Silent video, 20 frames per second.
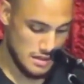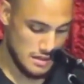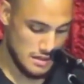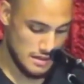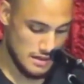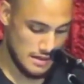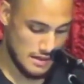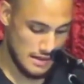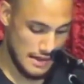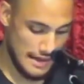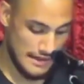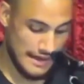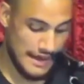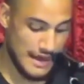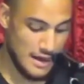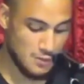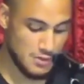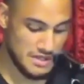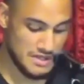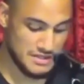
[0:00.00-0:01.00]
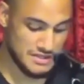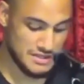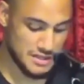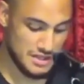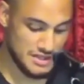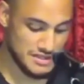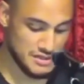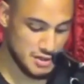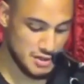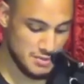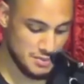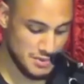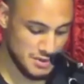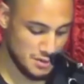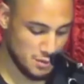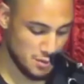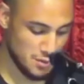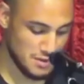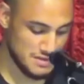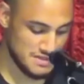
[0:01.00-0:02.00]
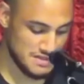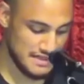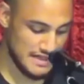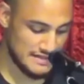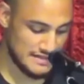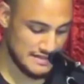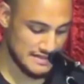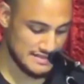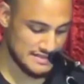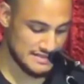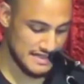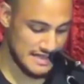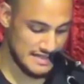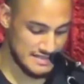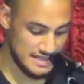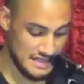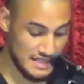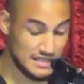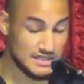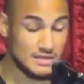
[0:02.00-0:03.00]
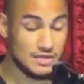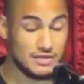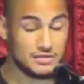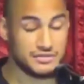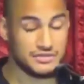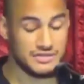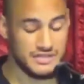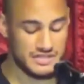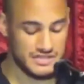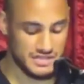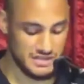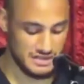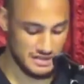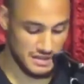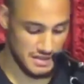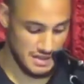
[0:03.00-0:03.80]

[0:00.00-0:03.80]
and how we interpret the world today that stands in contradiction